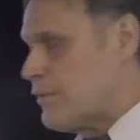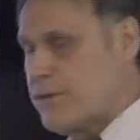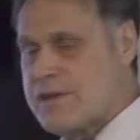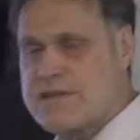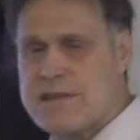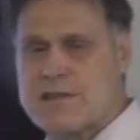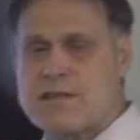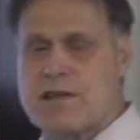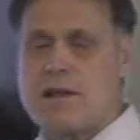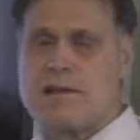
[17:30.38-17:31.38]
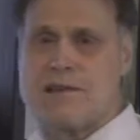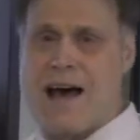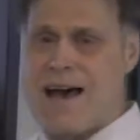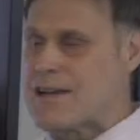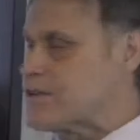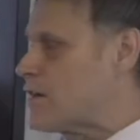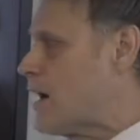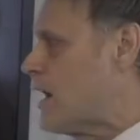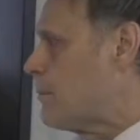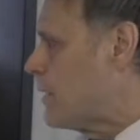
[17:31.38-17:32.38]
this is not as
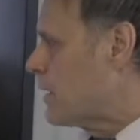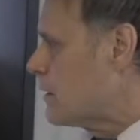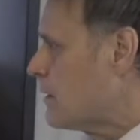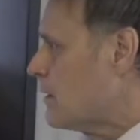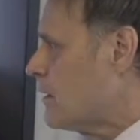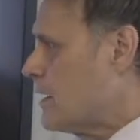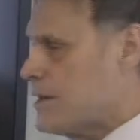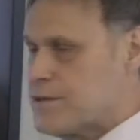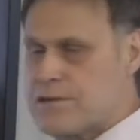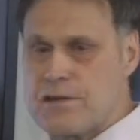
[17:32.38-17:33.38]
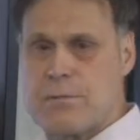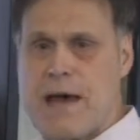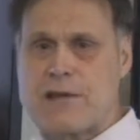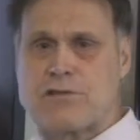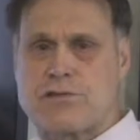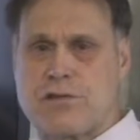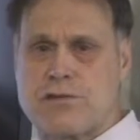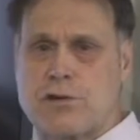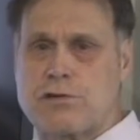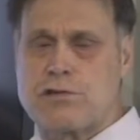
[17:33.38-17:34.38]
common as the
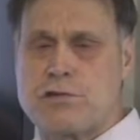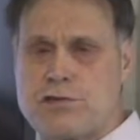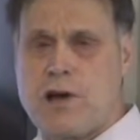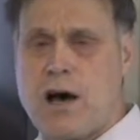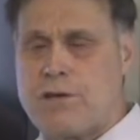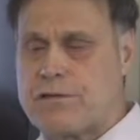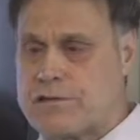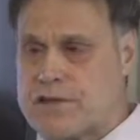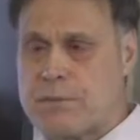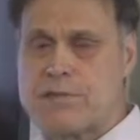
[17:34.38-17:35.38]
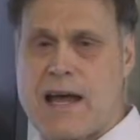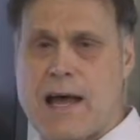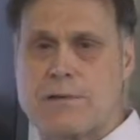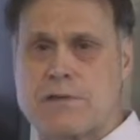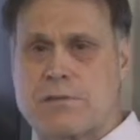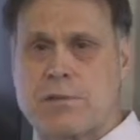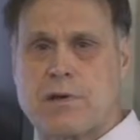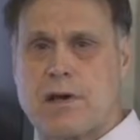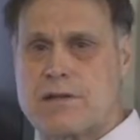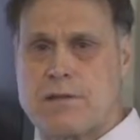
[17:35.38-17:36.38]
mattresses that are too soft, and sometimes it's
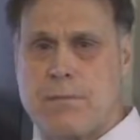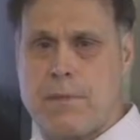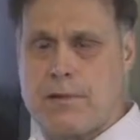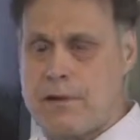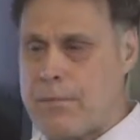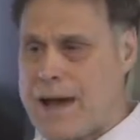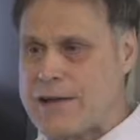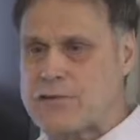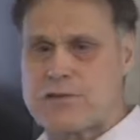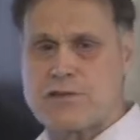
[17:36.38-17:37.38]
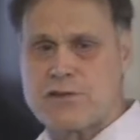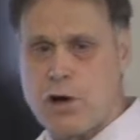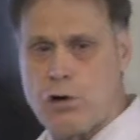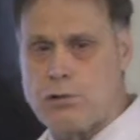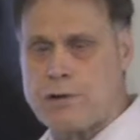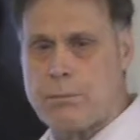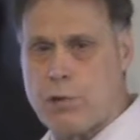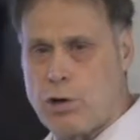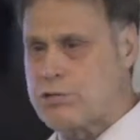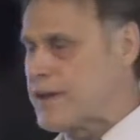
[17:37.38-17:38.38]
because the mattress is old and it
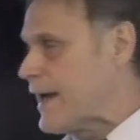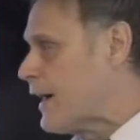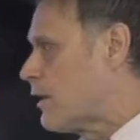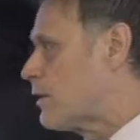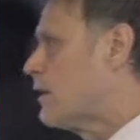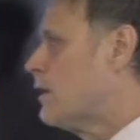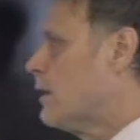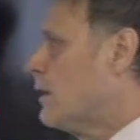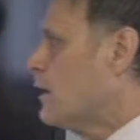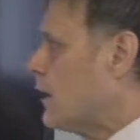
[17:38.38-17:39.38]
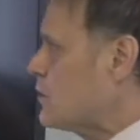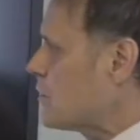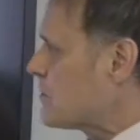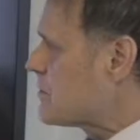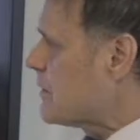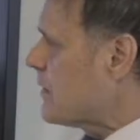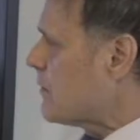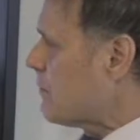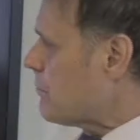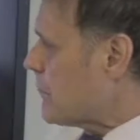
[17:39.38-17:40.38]
broke down, and you can see
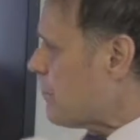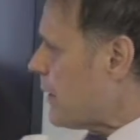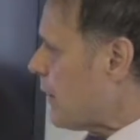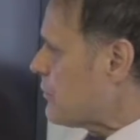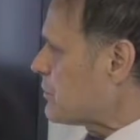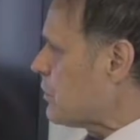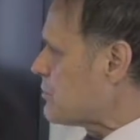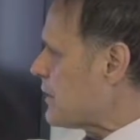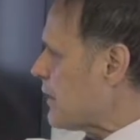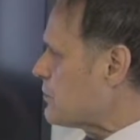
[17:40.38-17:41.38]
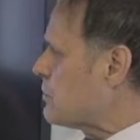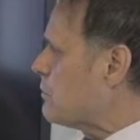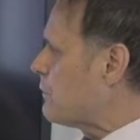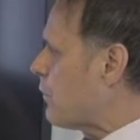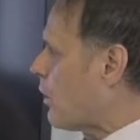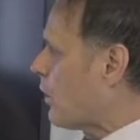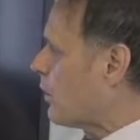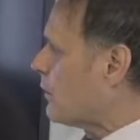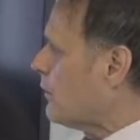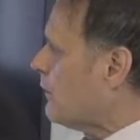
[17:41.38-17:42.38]
the pelvis goes down too
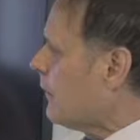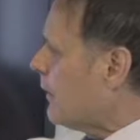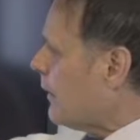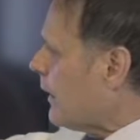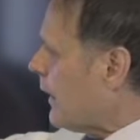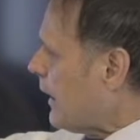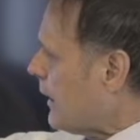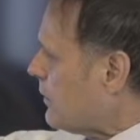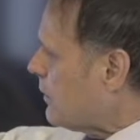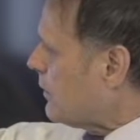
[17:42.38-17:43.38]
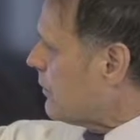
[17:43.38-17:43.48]
far, and